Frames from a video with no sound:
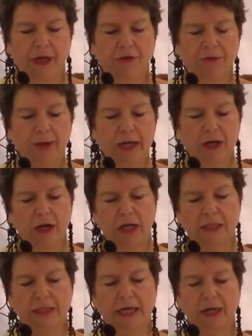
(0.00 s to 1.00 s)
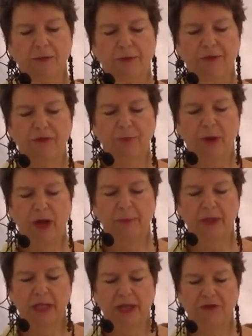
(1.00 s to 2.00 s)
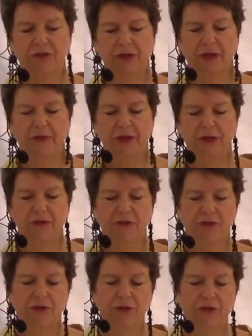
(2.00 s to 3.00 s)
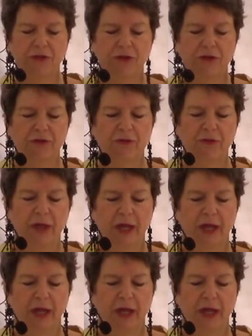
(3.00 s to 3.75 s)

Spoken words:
Direct contact with this population and the institutions